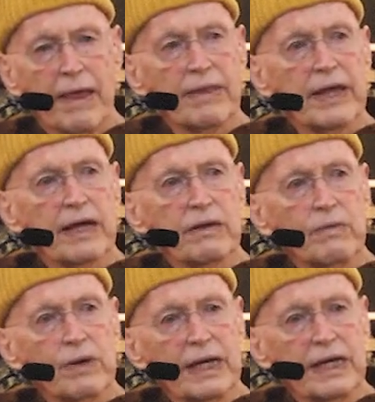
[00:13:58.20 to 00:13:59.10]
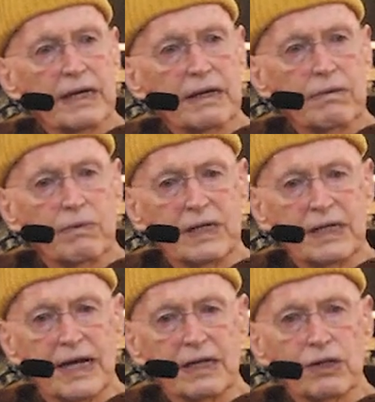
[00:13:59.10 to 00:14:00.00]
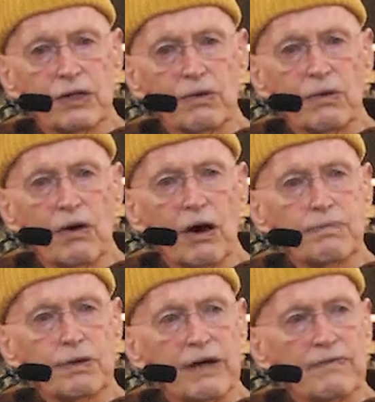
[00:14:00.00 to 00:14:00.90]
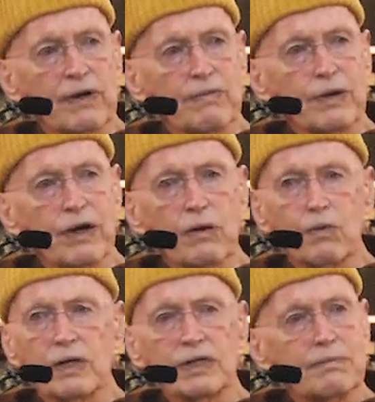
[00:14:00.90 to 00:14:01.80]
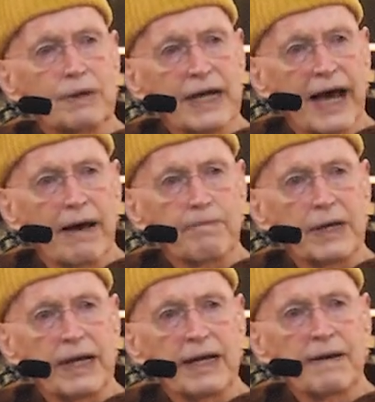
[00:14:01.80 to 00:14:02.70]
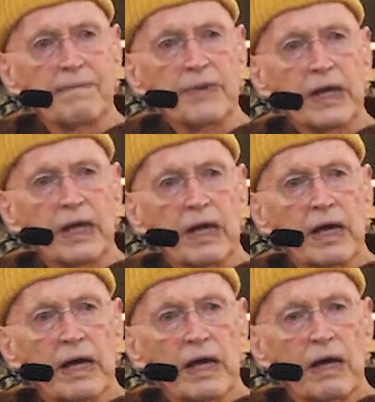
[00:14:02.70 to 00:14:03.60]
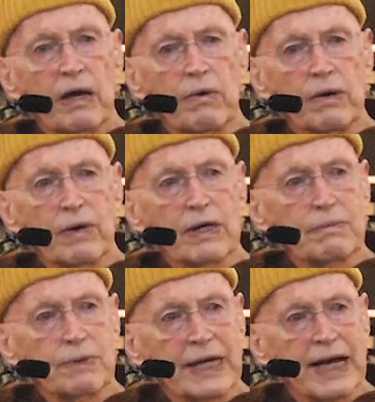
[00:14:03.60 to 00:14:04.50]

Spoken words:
that we tend to operate from. We all want to be happy, we want to be